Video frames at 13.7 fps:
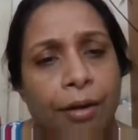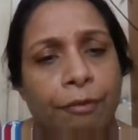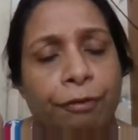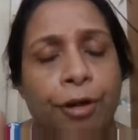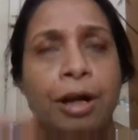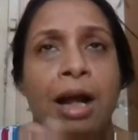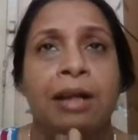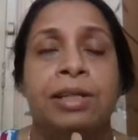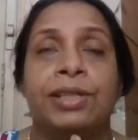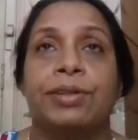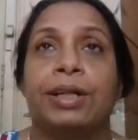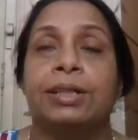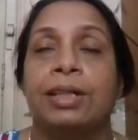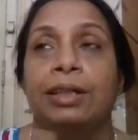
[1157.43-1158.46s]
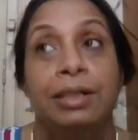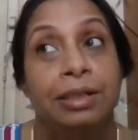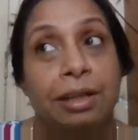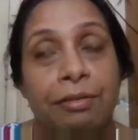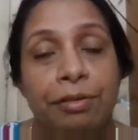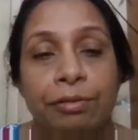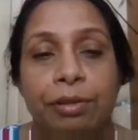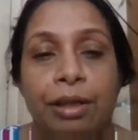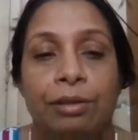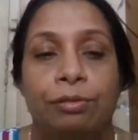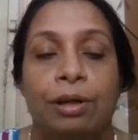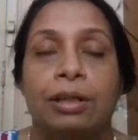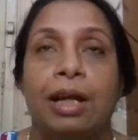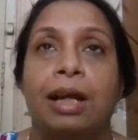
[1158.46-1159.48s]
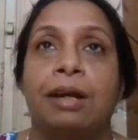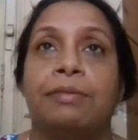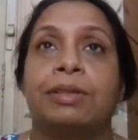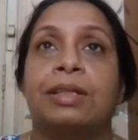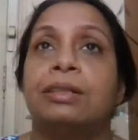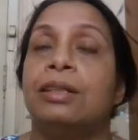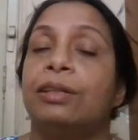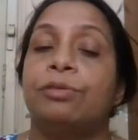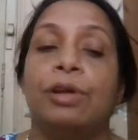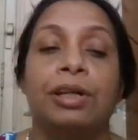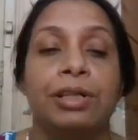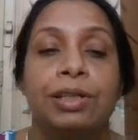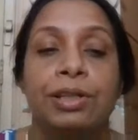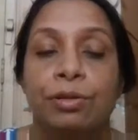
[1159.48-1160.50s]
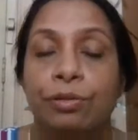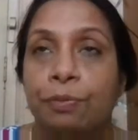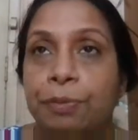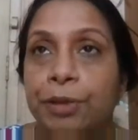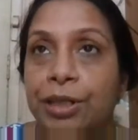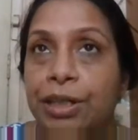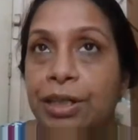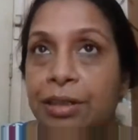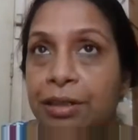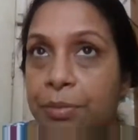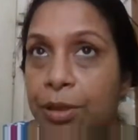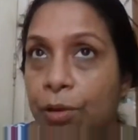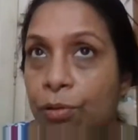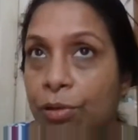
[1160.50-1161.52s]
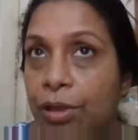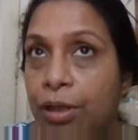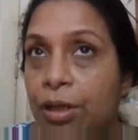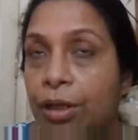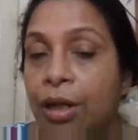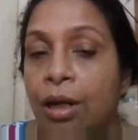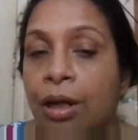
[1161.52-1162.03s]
for unstructured interview, that what I have said, that what is your opinion about the